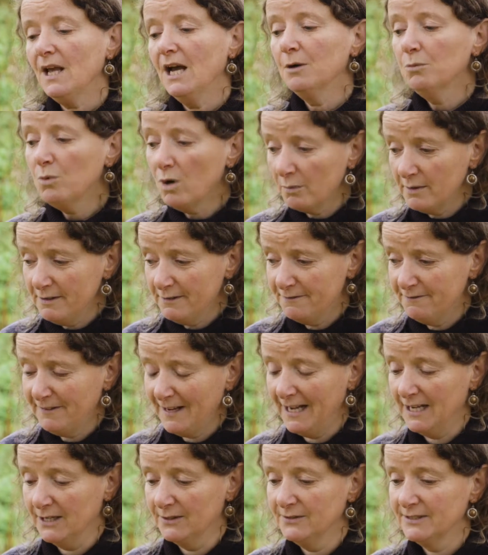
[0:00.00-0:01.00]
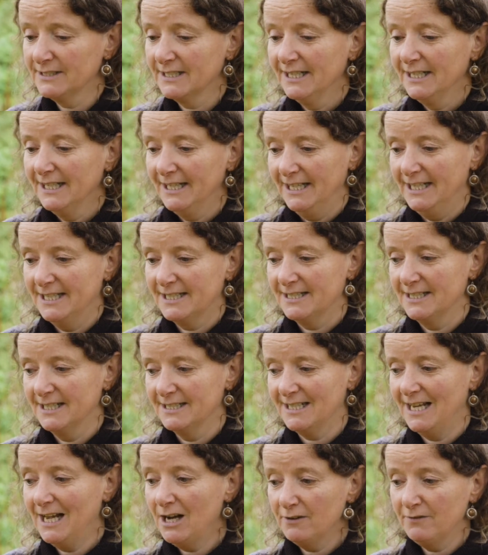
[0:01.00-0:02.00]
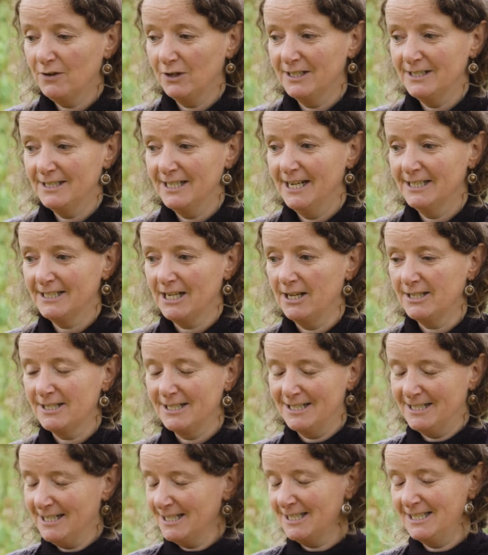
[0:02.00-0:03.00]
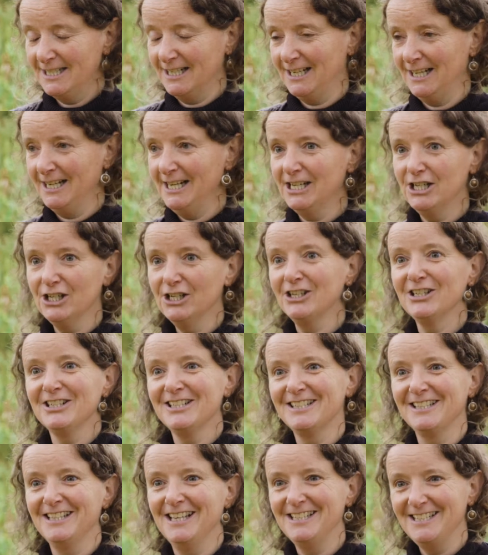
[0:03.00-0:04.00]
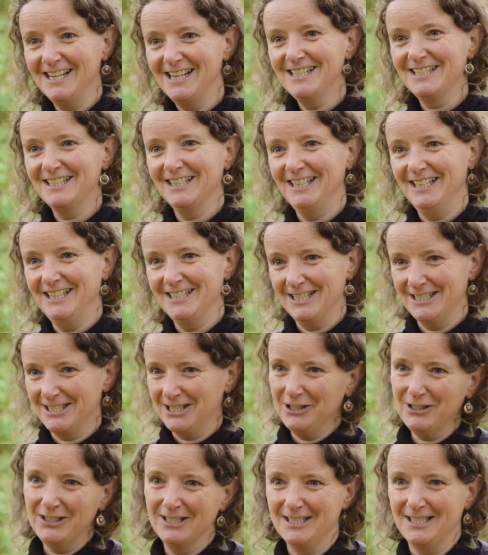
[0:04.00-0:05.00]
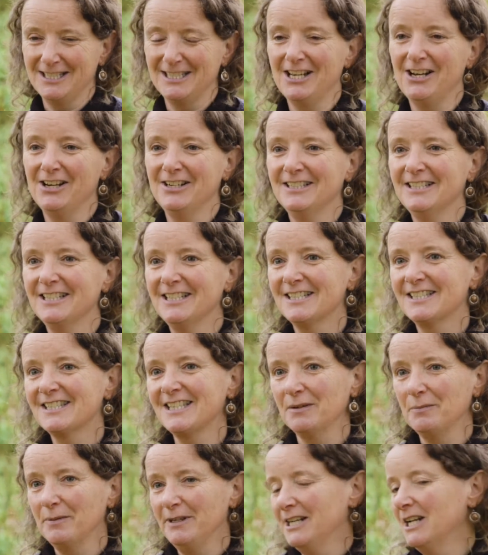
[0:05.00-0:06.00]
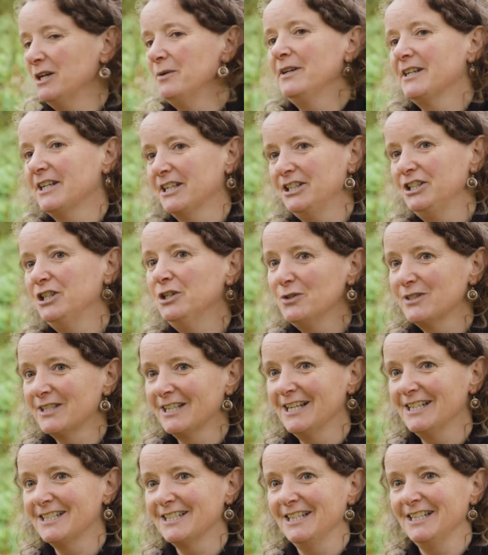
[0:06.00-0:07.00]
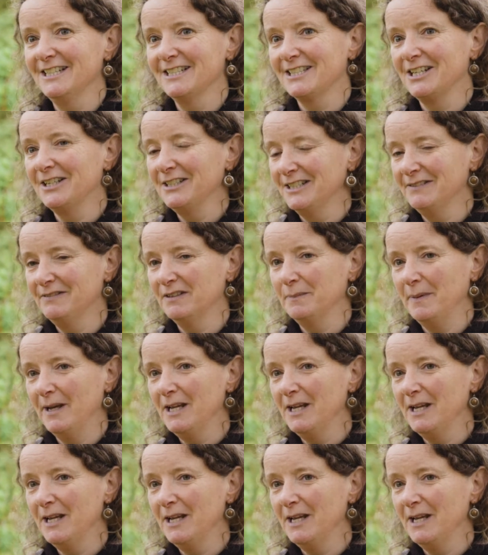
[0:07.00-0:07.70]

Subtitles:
And what we've found is that our volunteers are statistically good. Their data is as good as the scientists, and we know we can use it in scientific